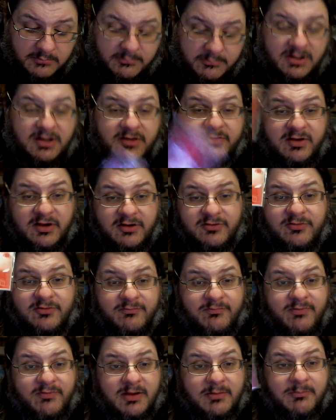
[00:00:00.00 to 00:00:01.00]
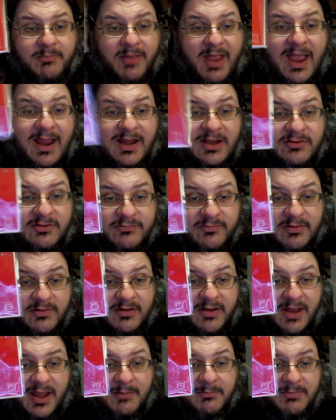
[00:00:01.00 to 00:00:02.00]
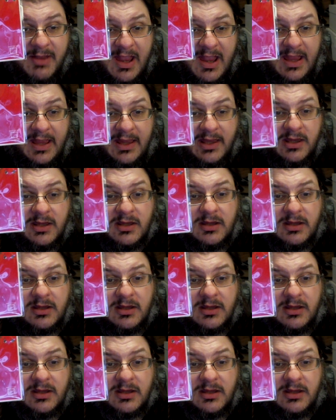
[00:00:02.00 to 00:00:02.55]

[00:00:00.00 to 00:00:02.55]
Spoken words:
Because here's the fucking package for the damn key.